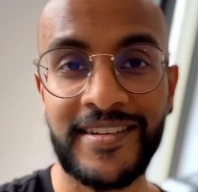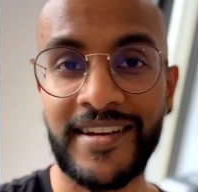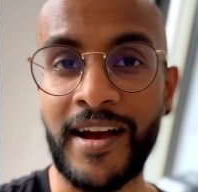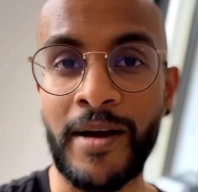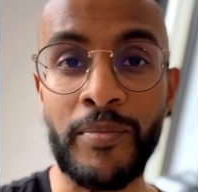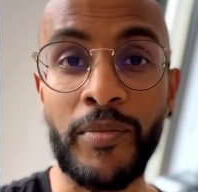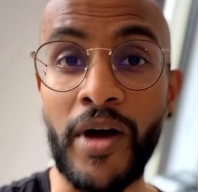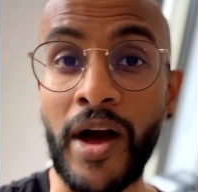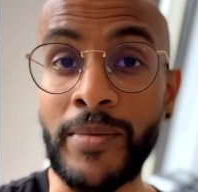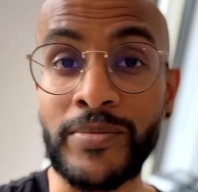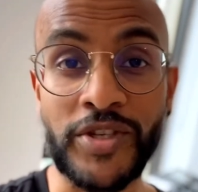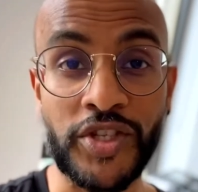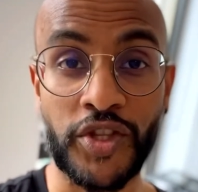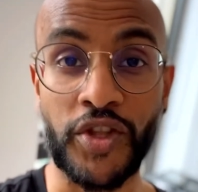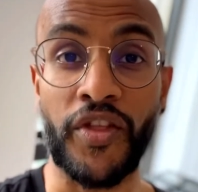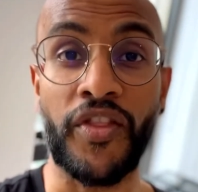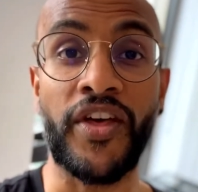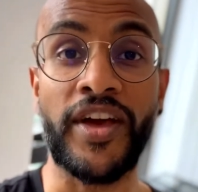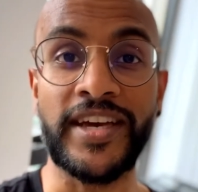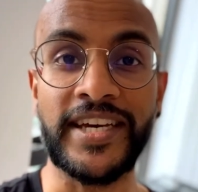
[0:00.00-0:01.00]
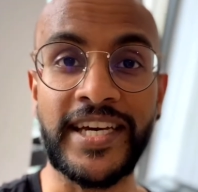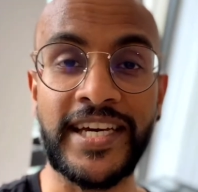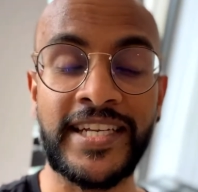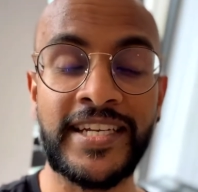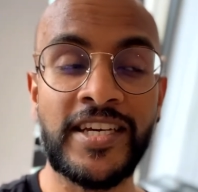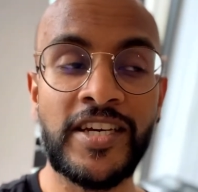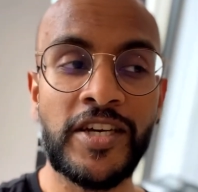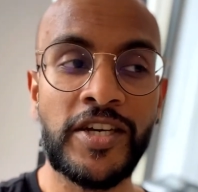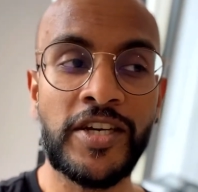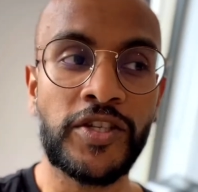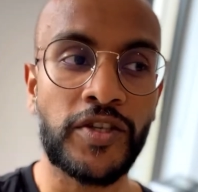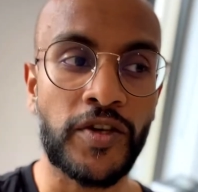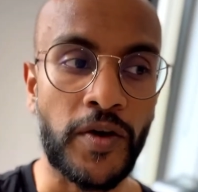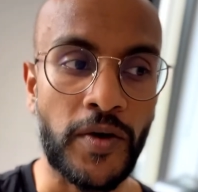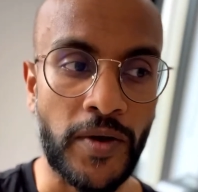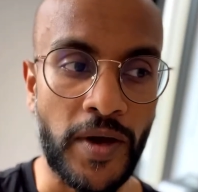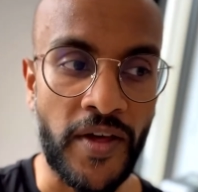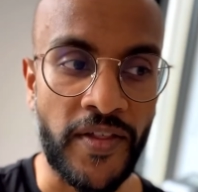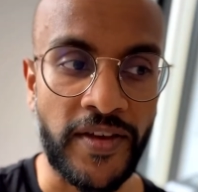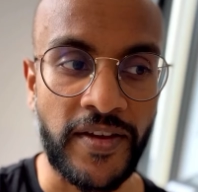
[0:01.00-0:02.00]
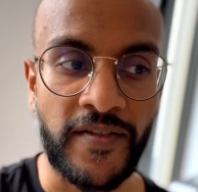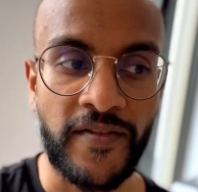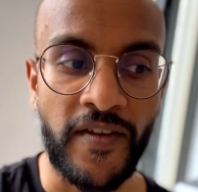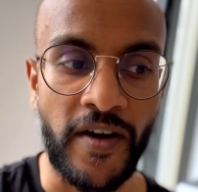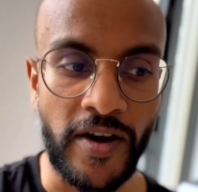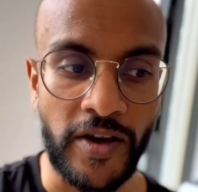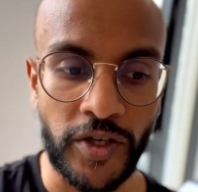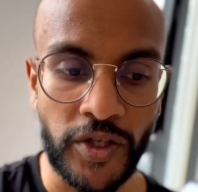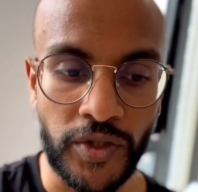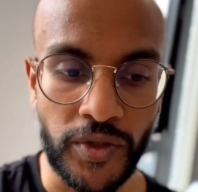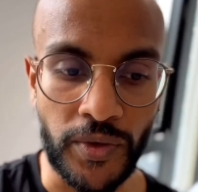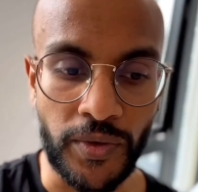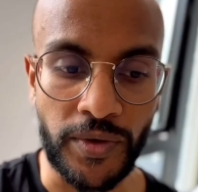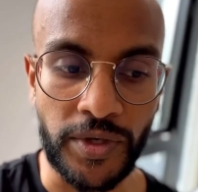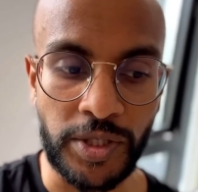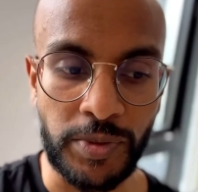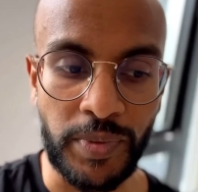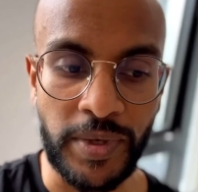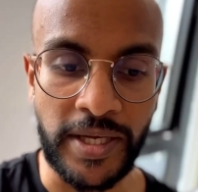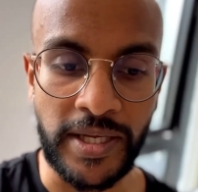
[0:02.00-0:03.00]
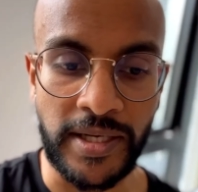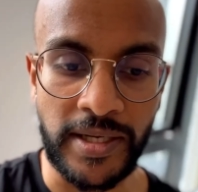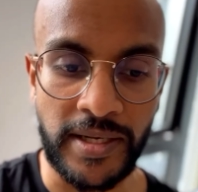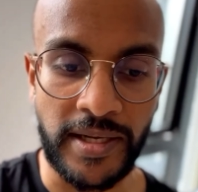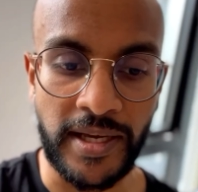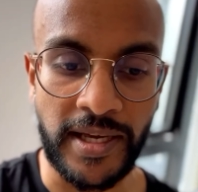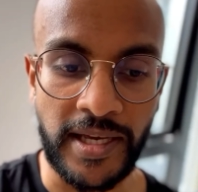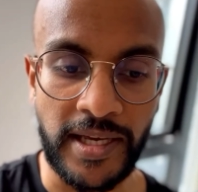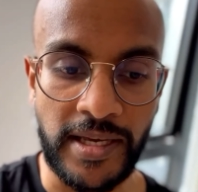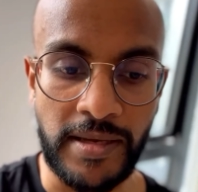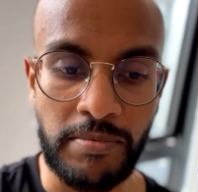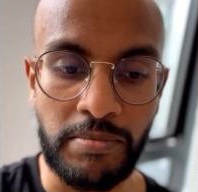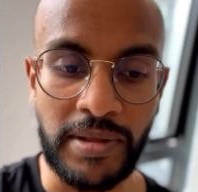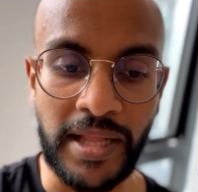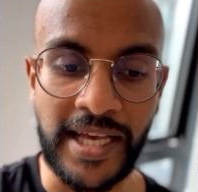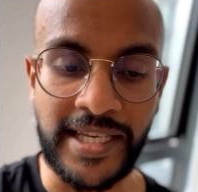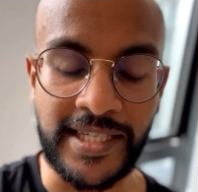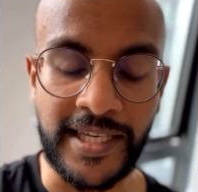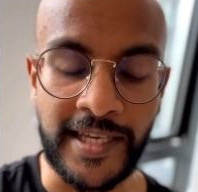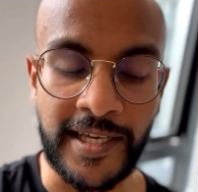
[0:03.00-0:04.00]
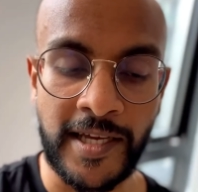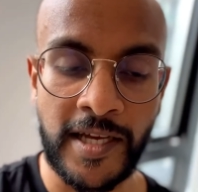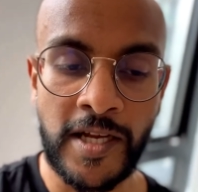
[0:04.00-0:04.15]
I'm just not there yet. So I think Firestore has been a blessing.